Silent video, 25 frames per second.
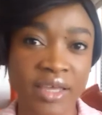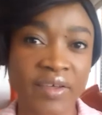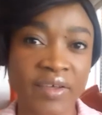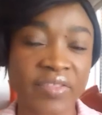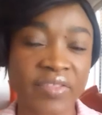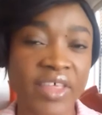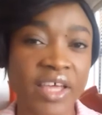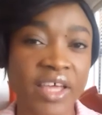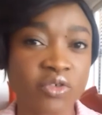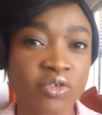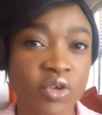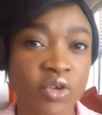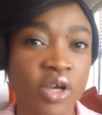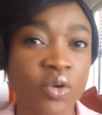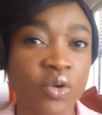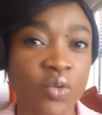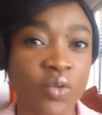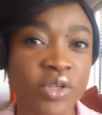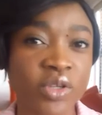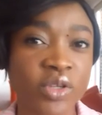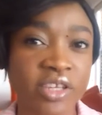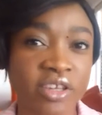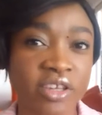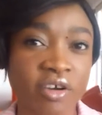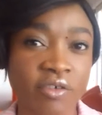that you are good
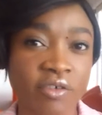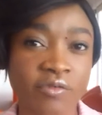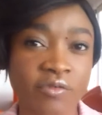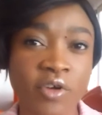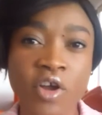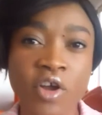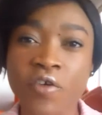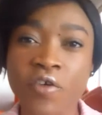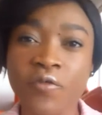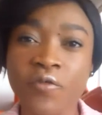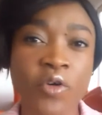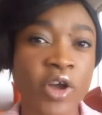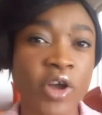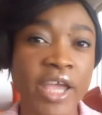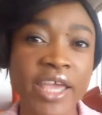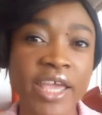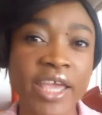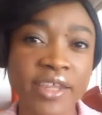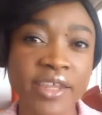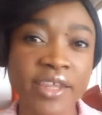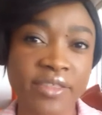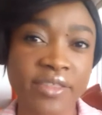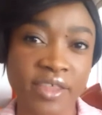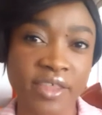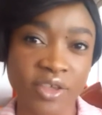enough for
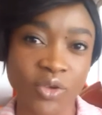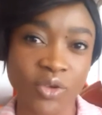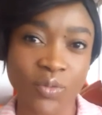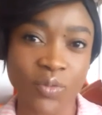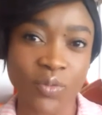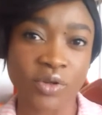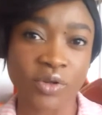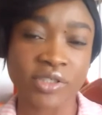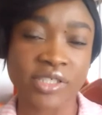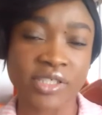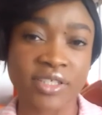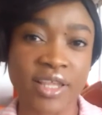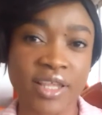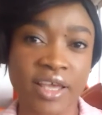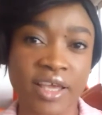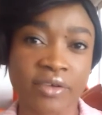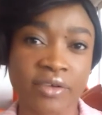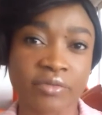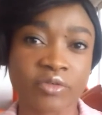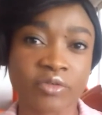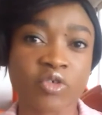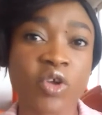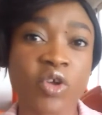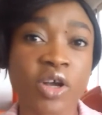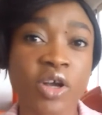anything you want in life.
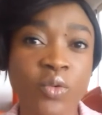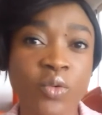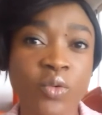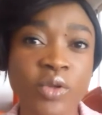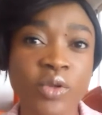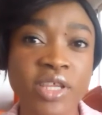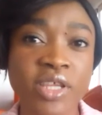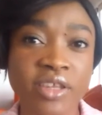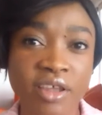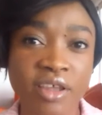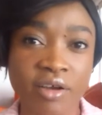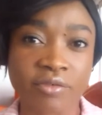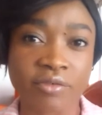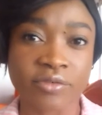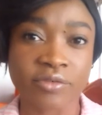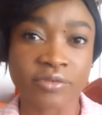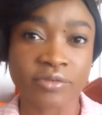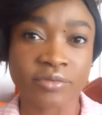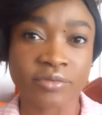You are good enough.